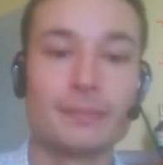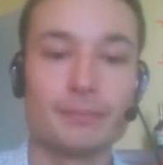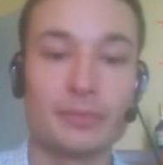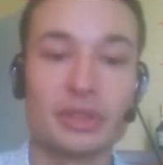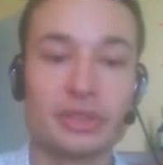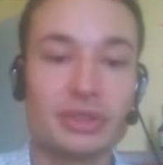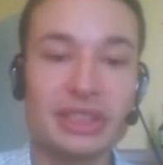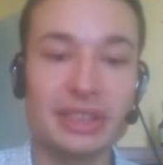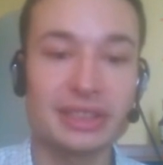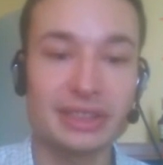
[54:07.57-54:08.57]
Because you
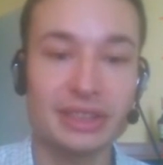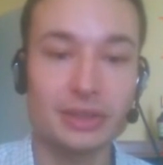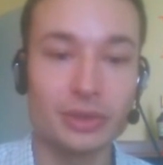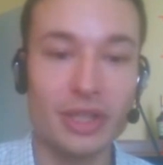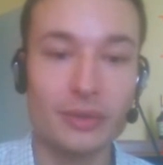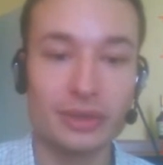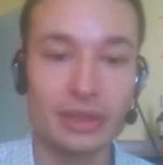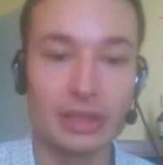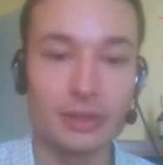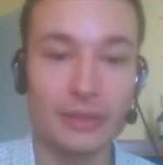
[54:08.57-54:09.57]
see, it's easy to count.
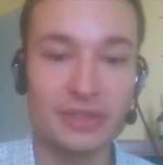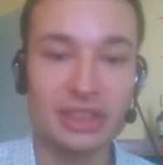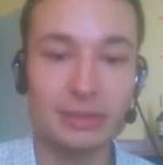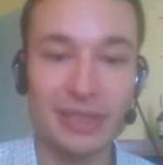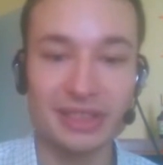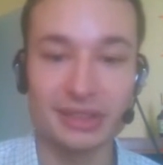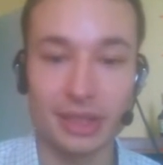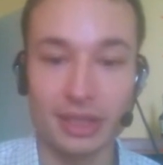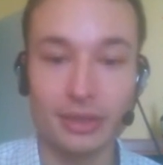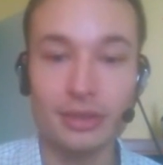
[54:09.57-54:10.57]
You have 6 mexes
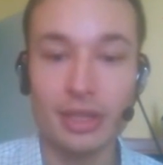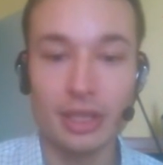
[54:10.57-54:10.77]
here,